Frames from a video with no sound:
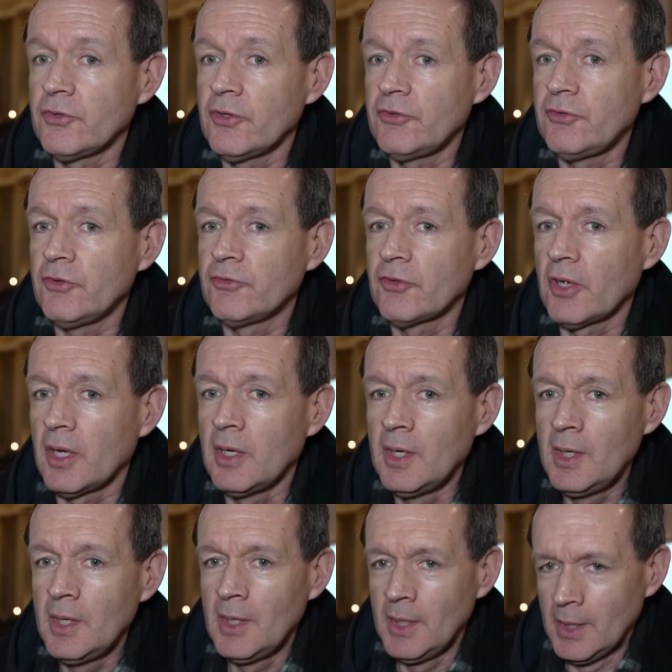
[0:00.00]
This is a
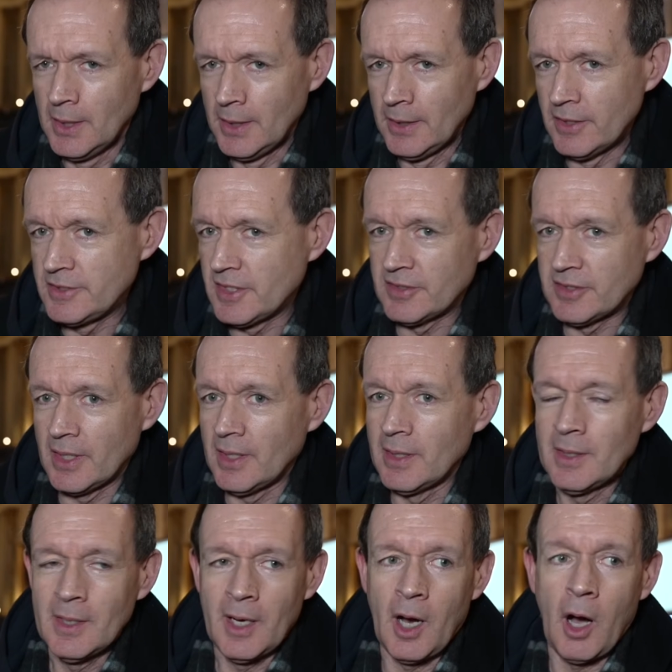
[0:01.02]
this is a,
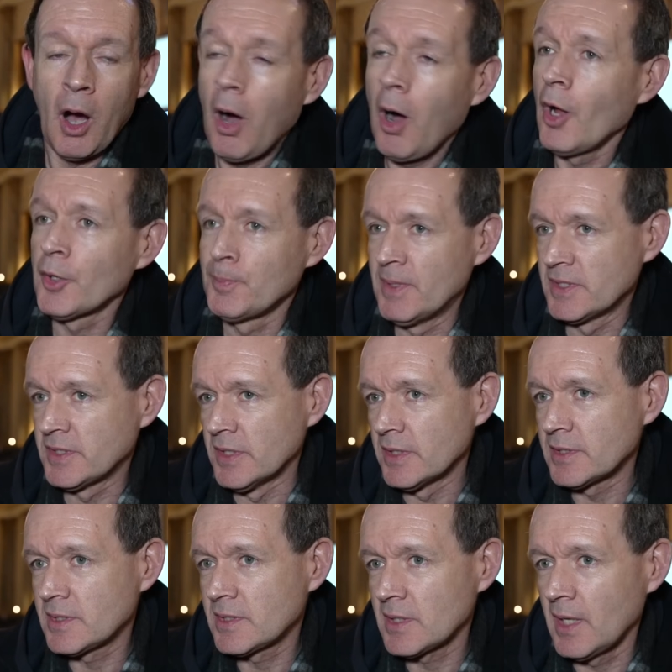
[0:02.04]
a hard
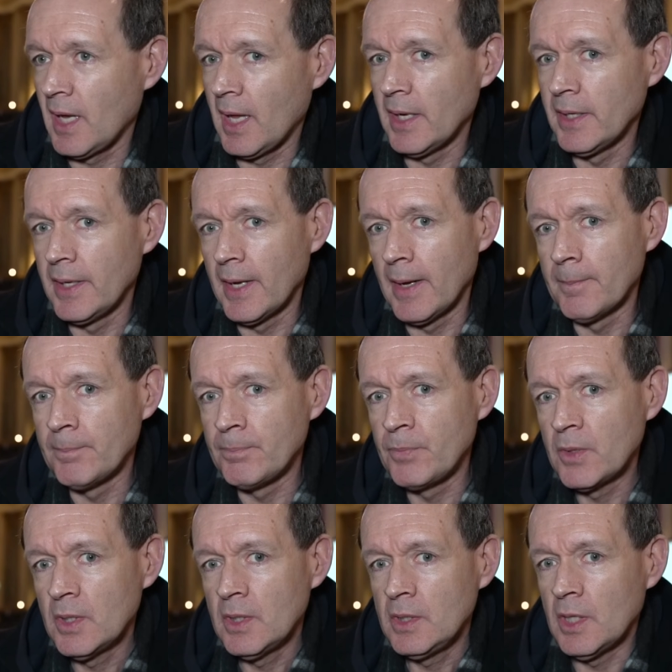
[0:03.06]
business, and um,
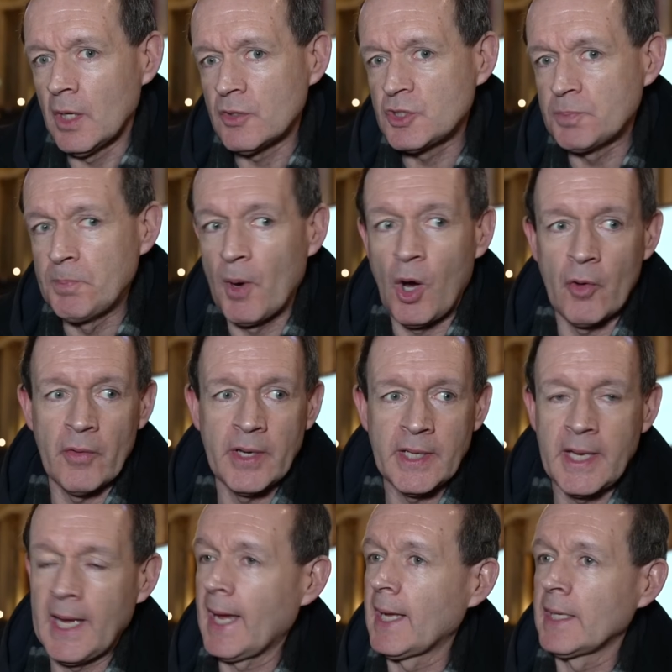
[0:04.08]
you know,
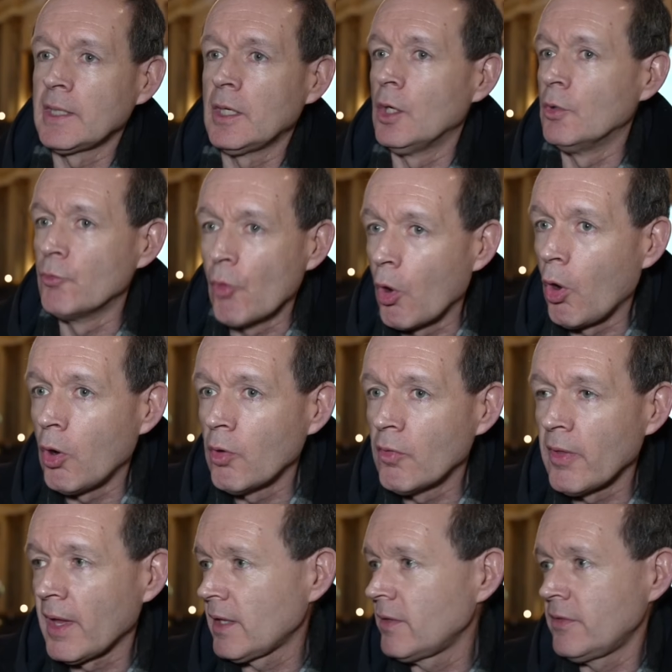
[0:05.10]
sparring can go
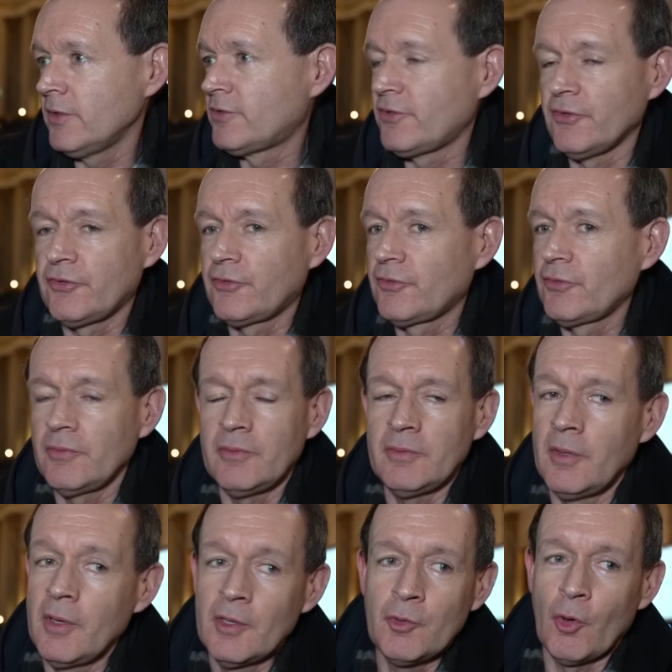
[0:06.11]
wrong. That this is
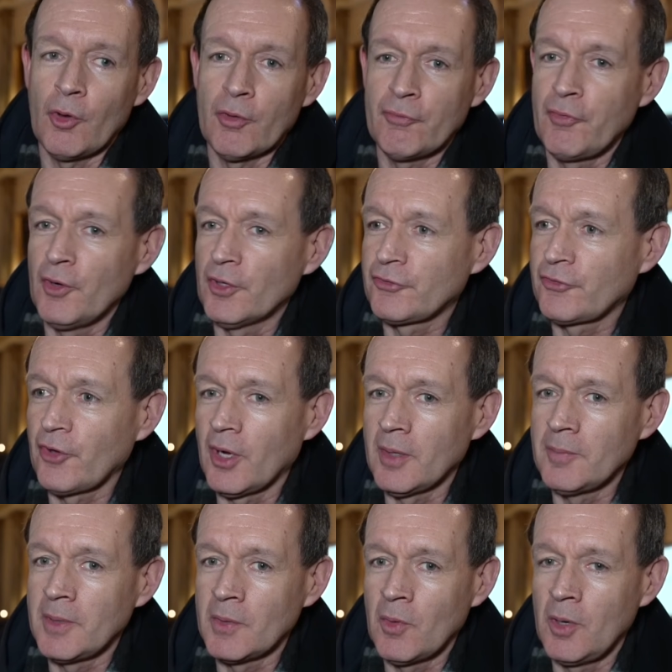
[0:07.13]
not the first time,
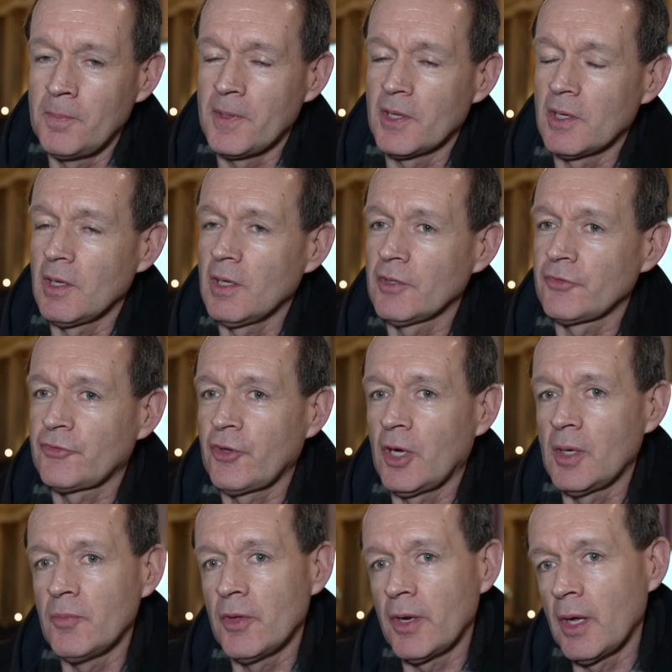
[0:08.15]
and it won't be the last
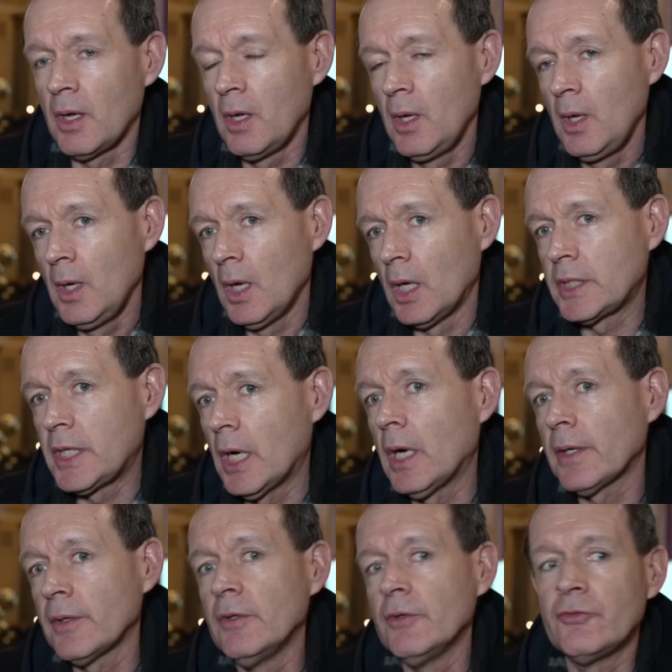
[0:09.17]
time that a, a
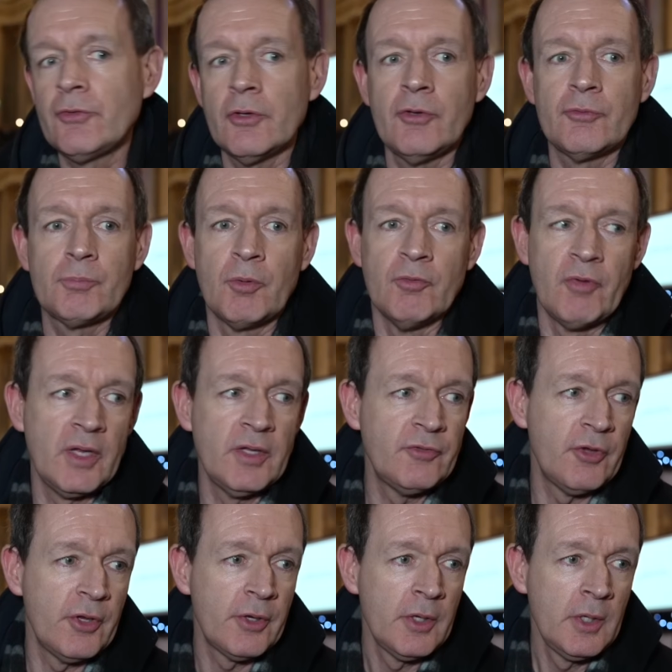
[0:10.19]
cut has has
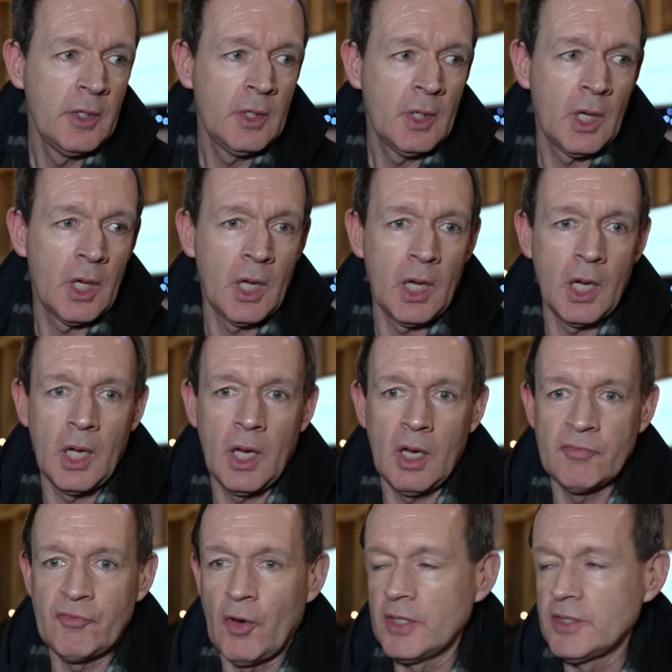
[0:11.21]
prevented uh,
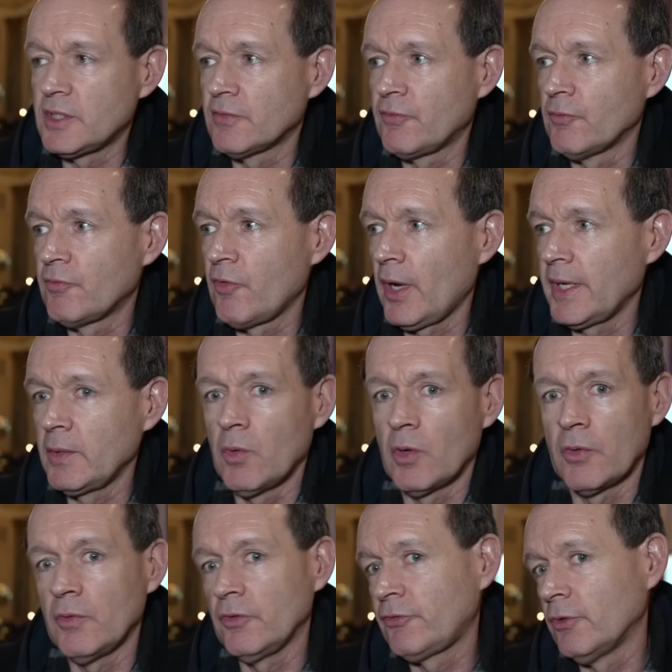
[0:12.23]
a fighter from fighting,
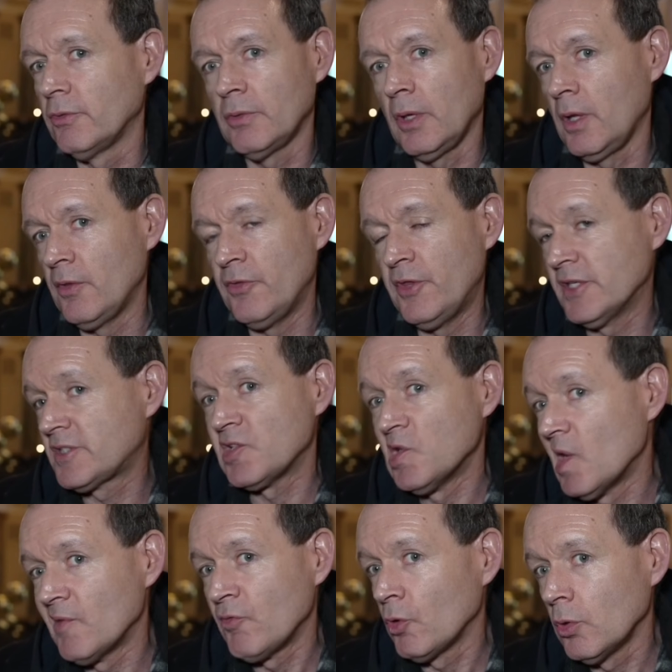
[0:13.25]
whether it's at, at this
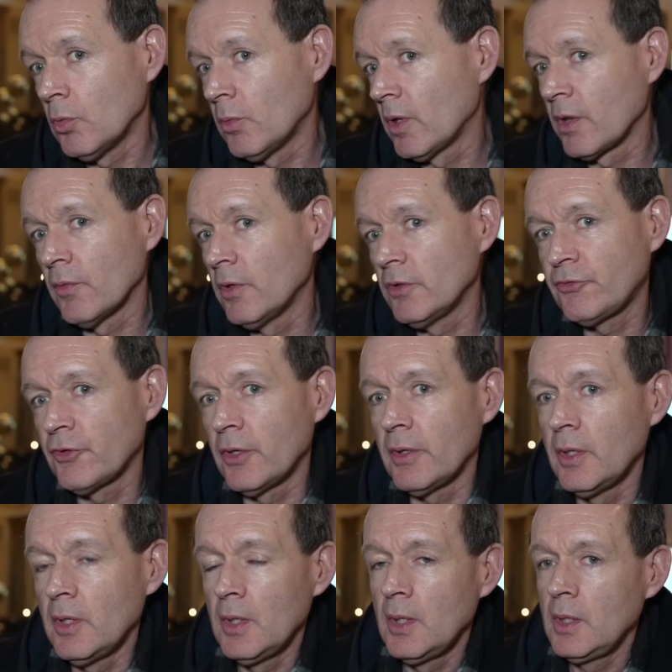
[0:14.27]
level or whether it's at
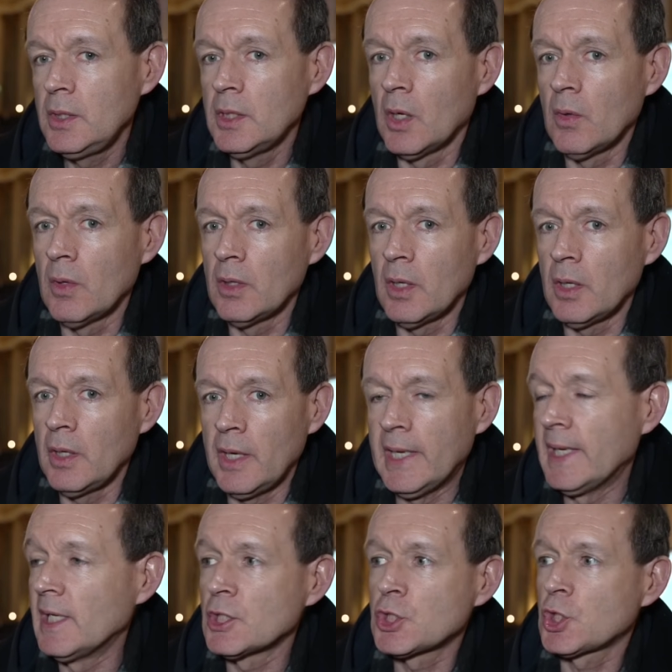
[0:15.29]
you know a, an
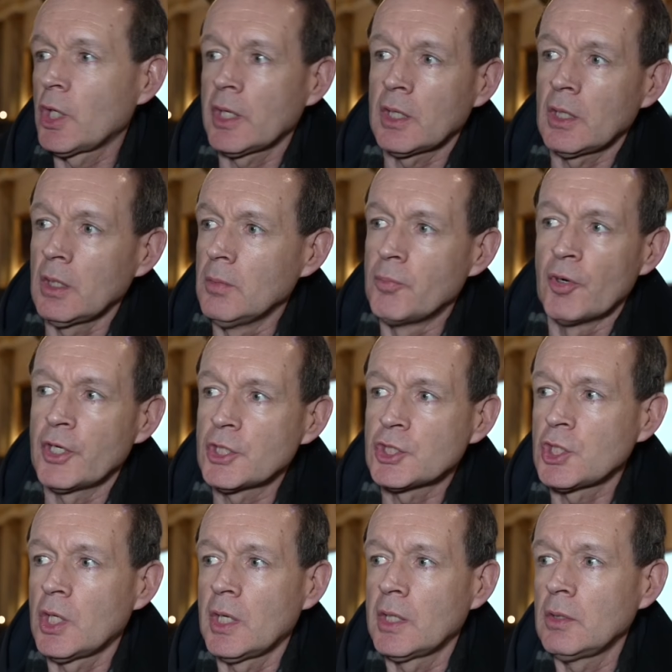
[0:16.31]
English title, a
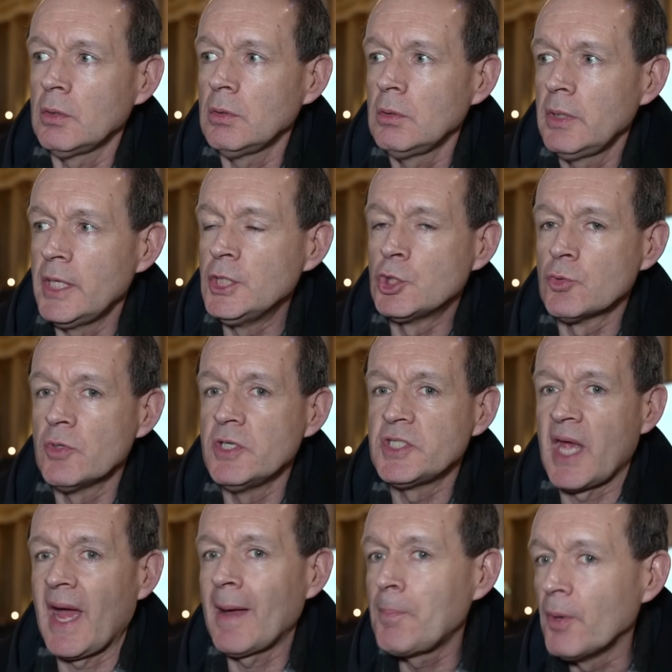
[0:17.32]
British title.
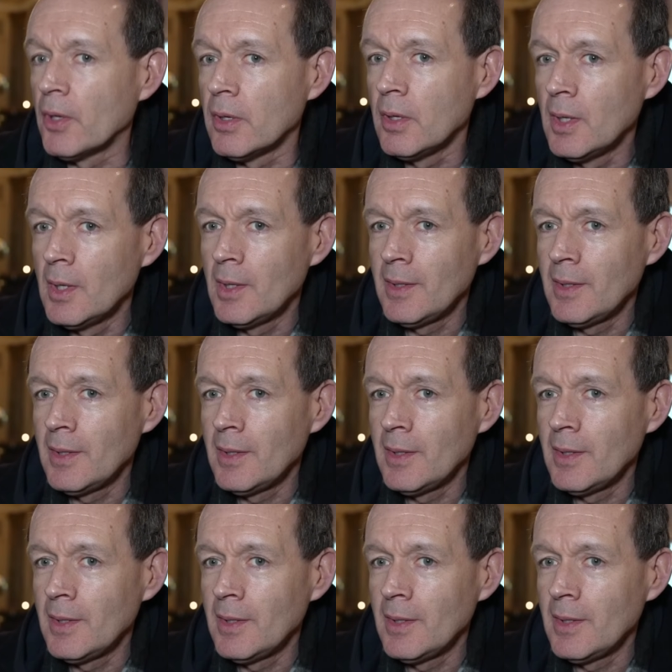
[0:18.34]
Injuries happen.